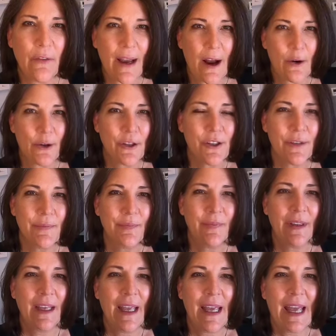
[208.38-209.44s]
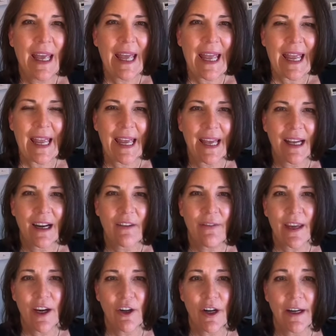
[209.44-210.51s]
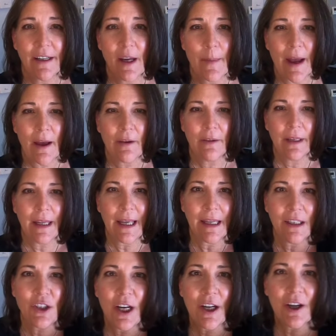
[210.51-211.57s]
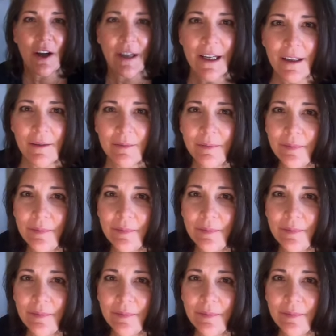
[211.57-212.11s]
of hours, and I figured I'd come out and check on it.